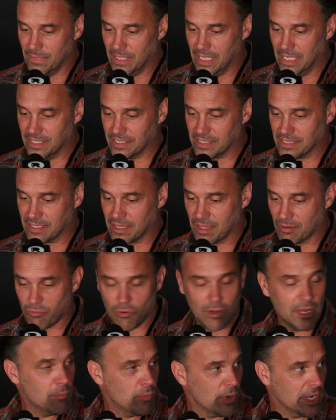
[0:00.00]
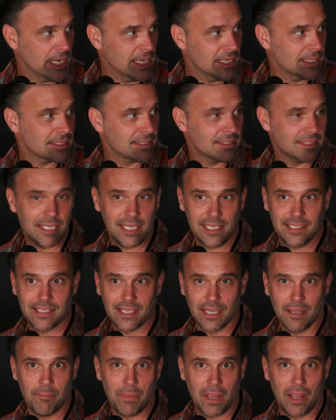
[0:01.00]
it's 3 weeks
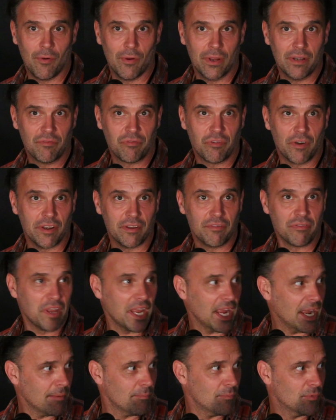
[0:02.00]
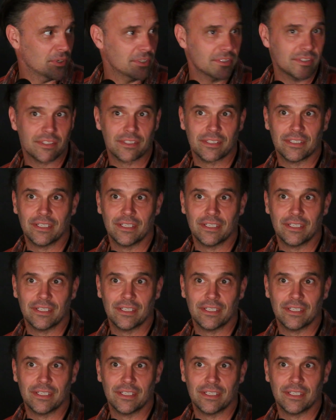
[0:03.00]
titting about in front of cameras.